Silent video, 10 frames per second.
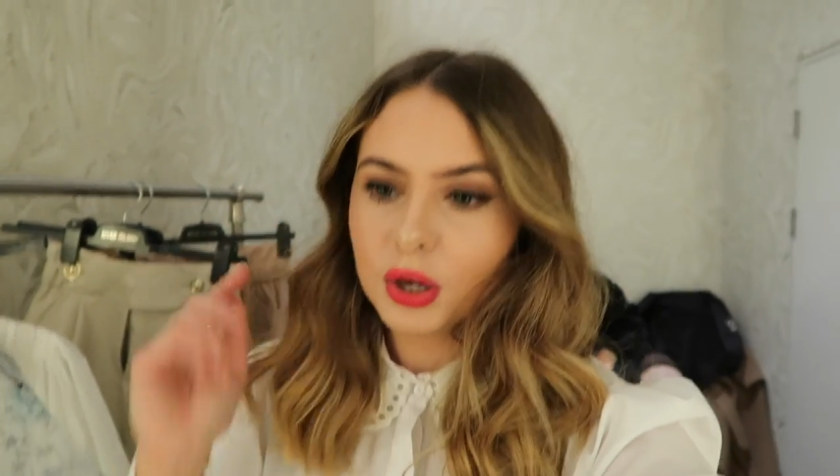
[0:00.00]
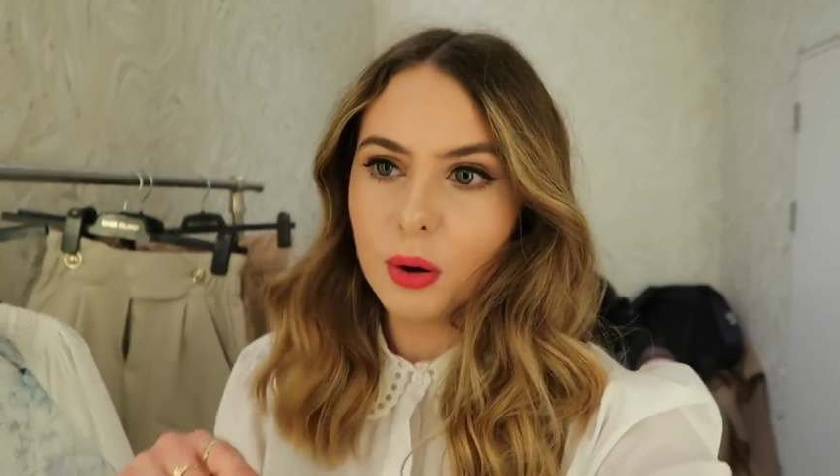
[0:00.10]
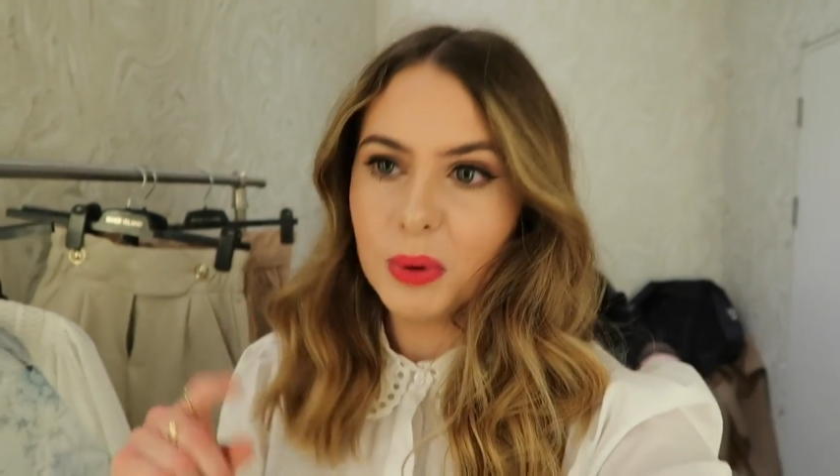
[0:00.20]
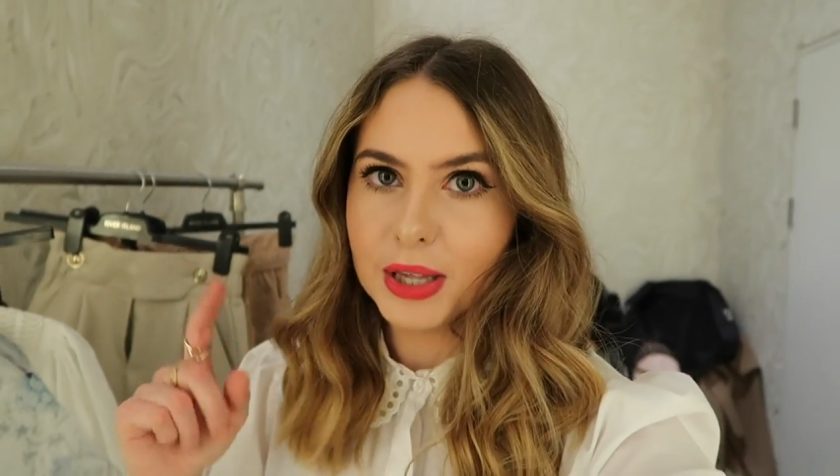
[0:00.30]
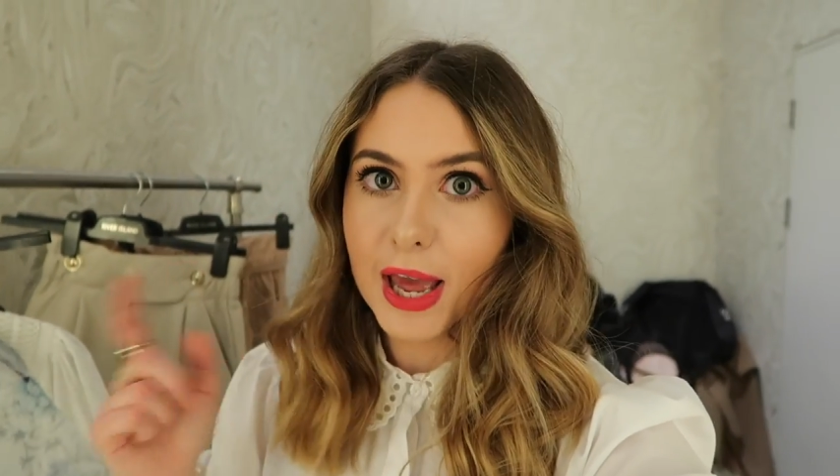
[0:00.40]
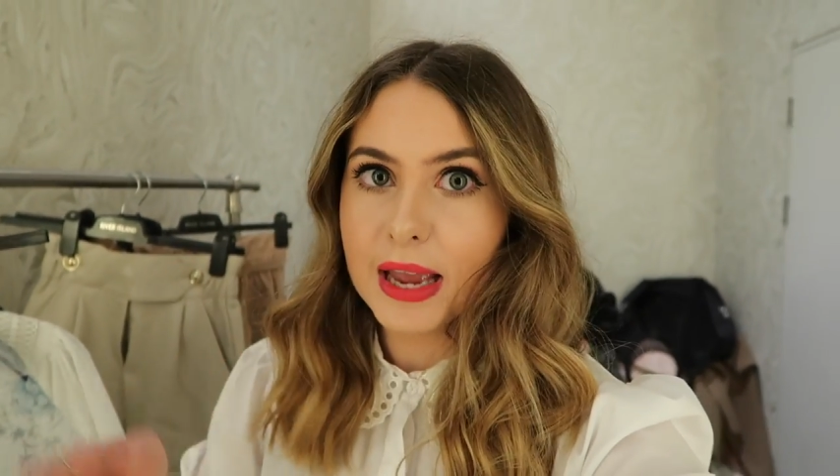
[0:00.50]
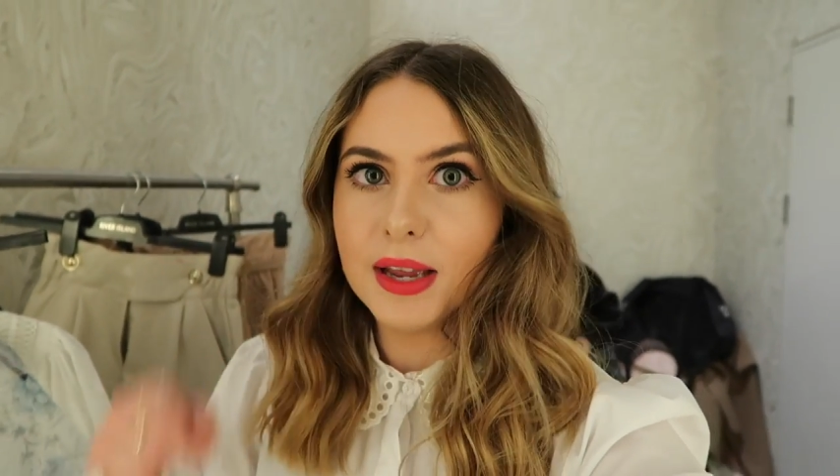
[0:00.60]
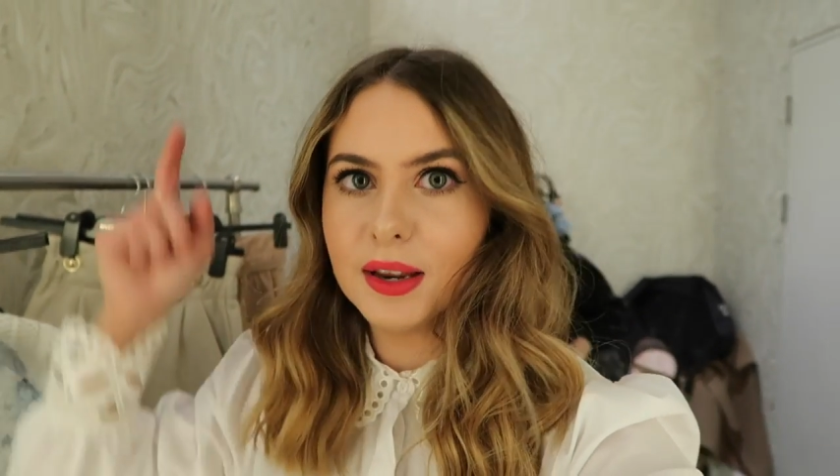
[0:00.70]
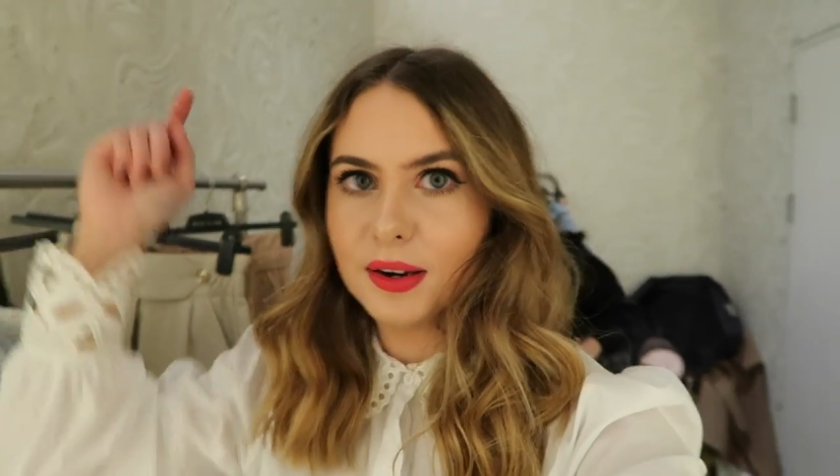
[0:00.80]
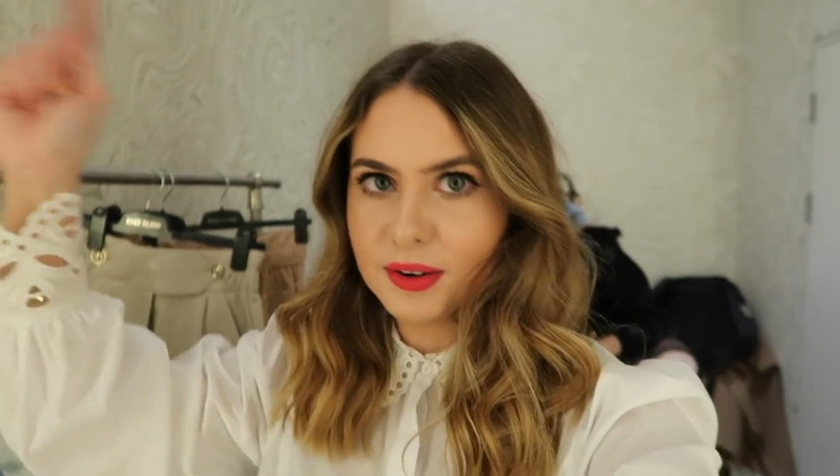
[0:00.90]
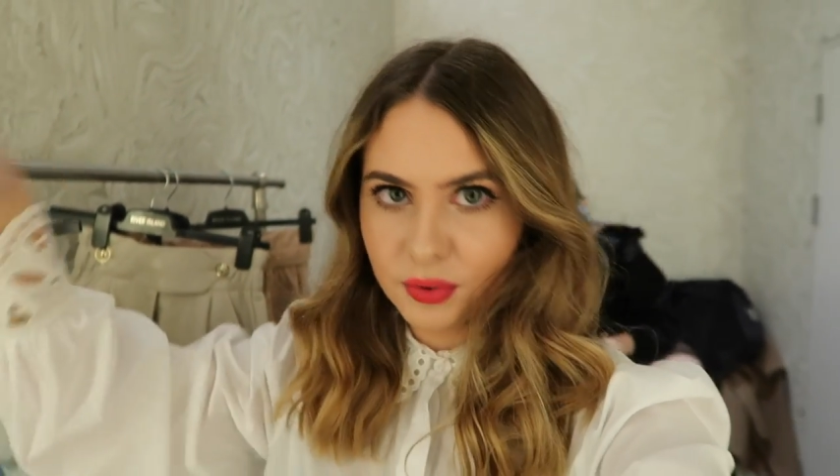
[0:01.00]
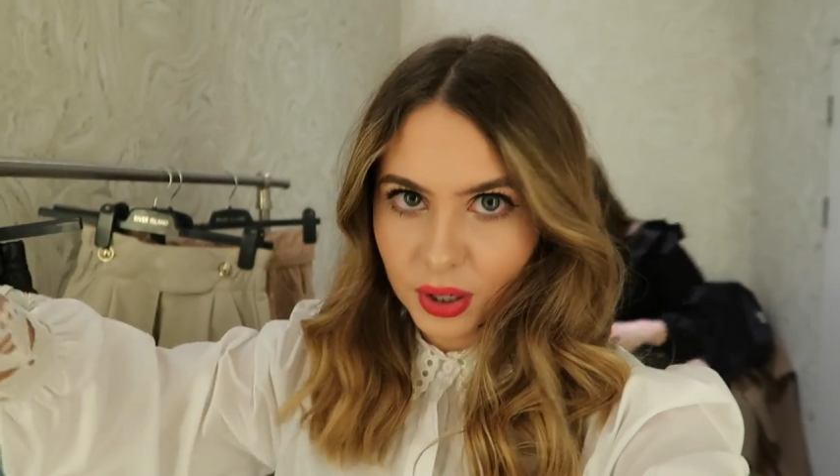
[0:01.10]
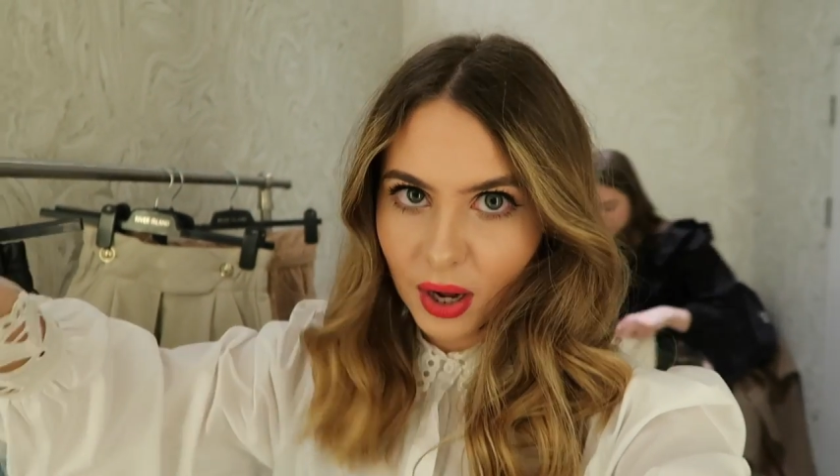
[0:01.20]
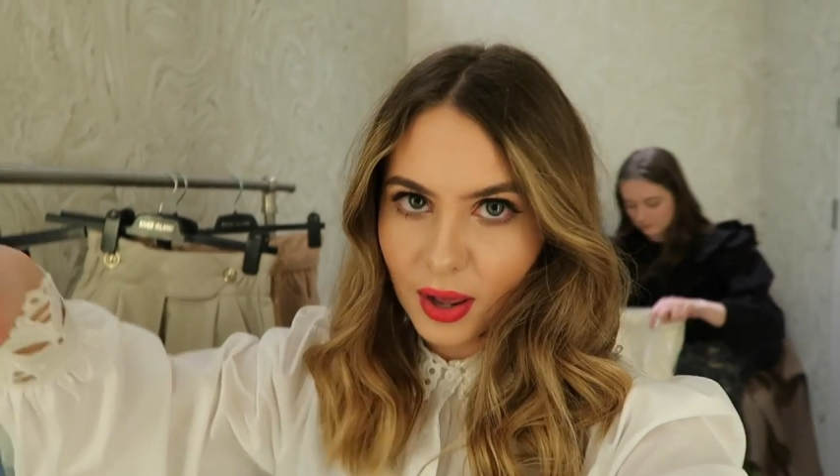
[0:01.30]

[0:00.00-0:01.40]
coat in the eight in a different